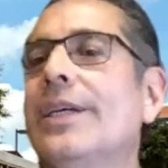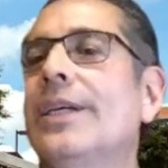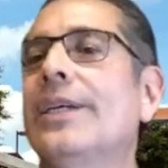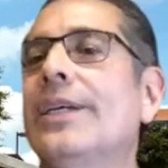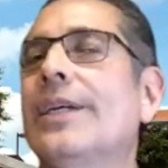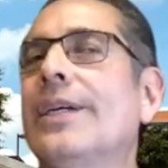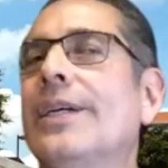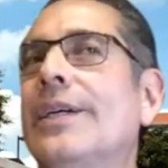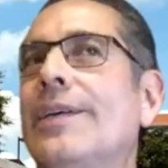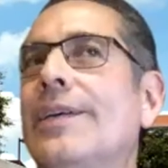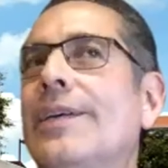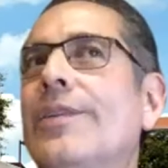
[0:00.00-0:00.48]

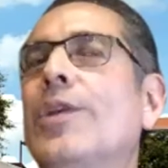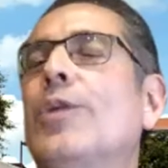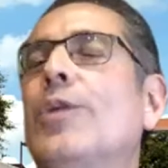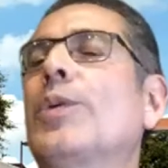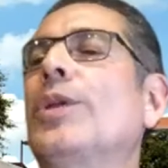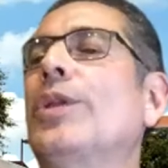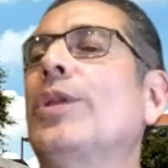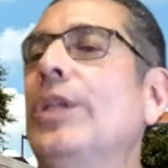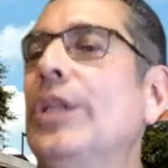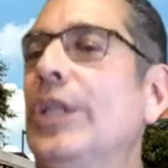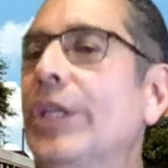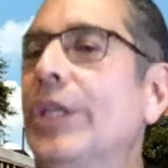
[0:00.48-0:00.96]
uh, they're a
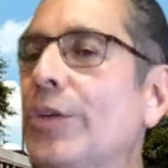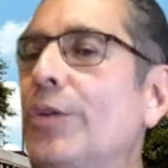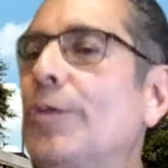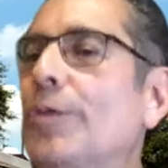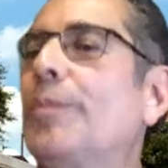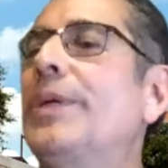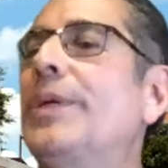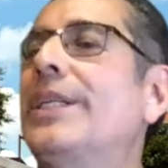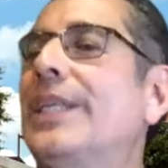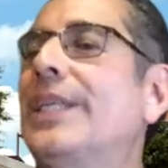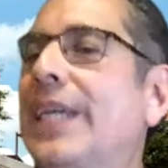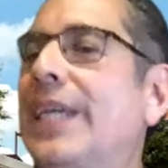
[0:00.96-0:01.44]
little
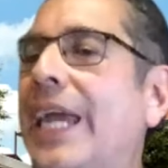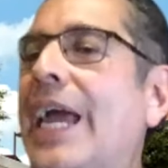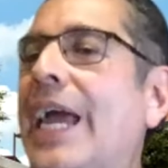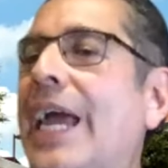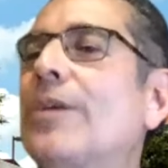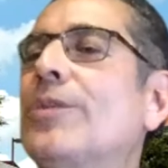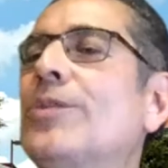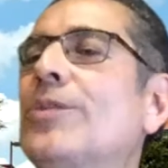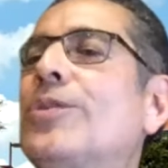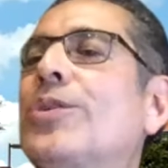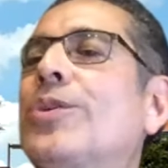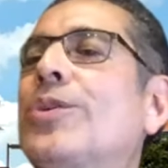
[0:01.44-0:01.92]
bit
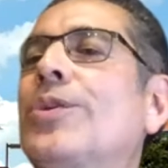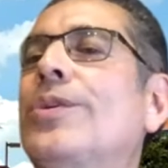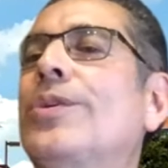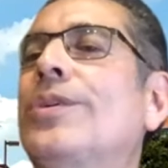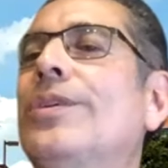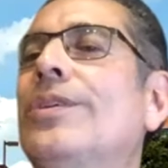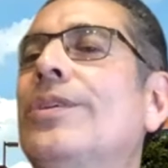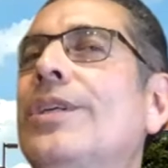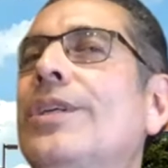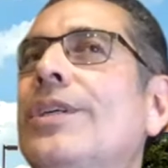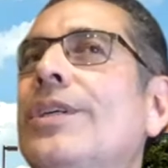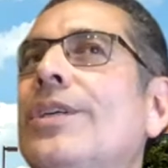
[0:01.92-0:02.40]

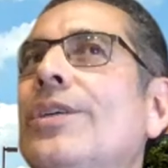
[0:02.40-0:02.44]
counter